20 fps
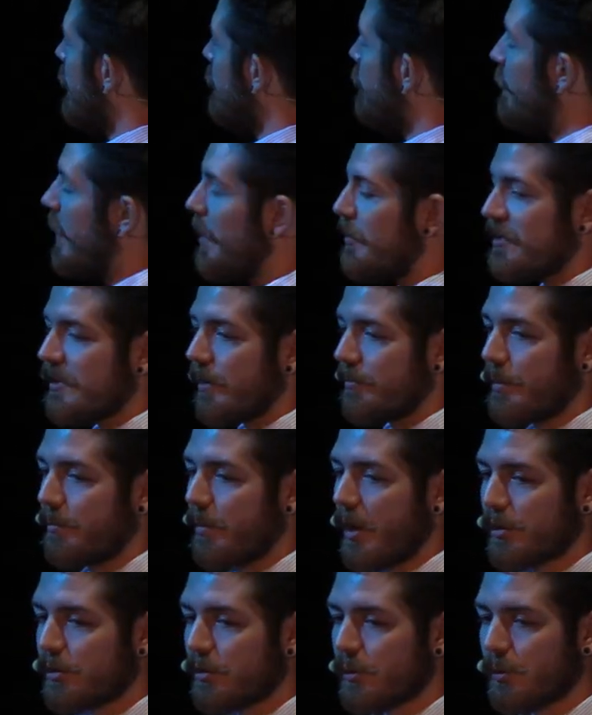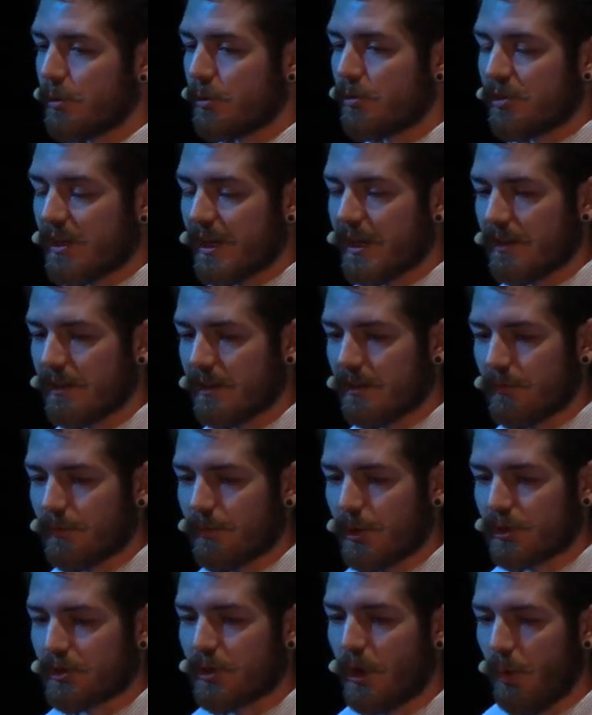WebAssembly modules in
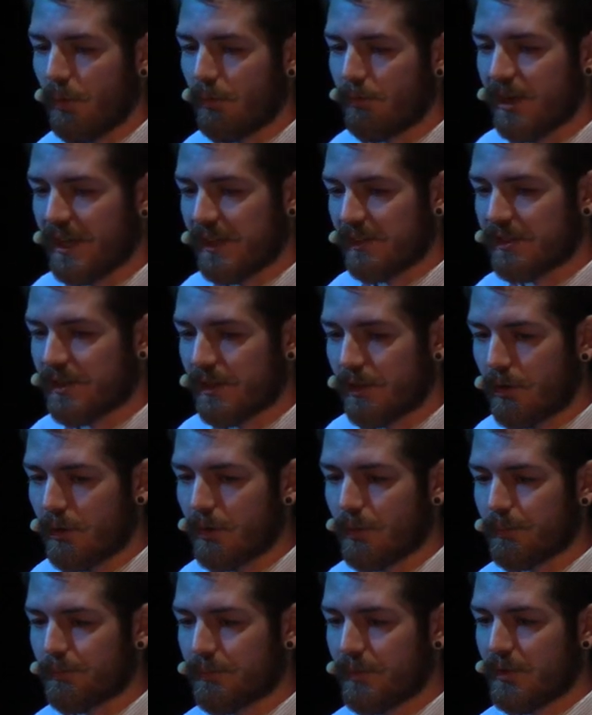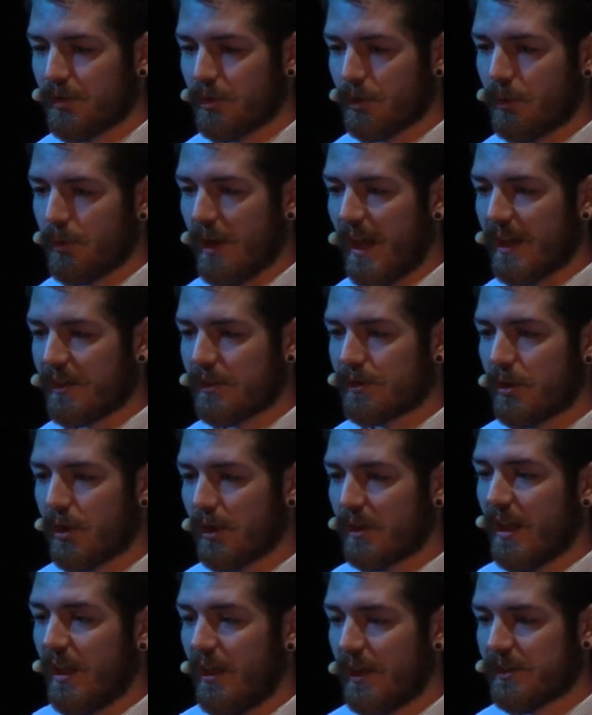what's called ring zero, so as
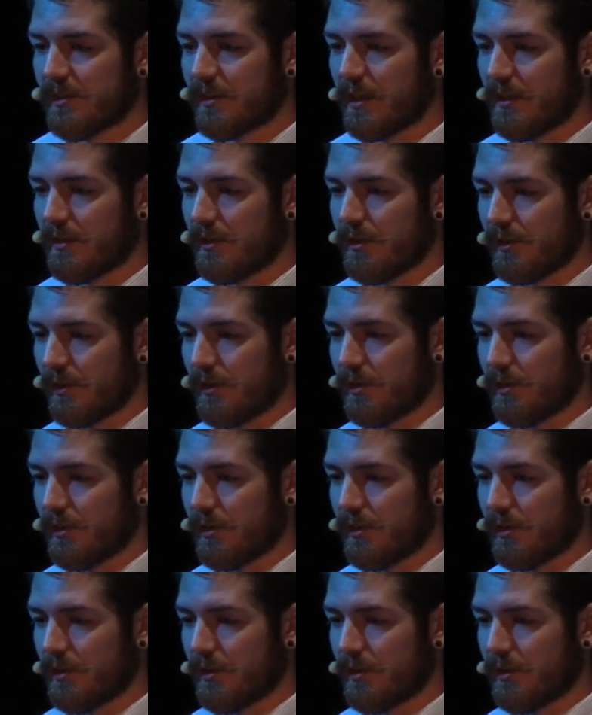kernel extensions.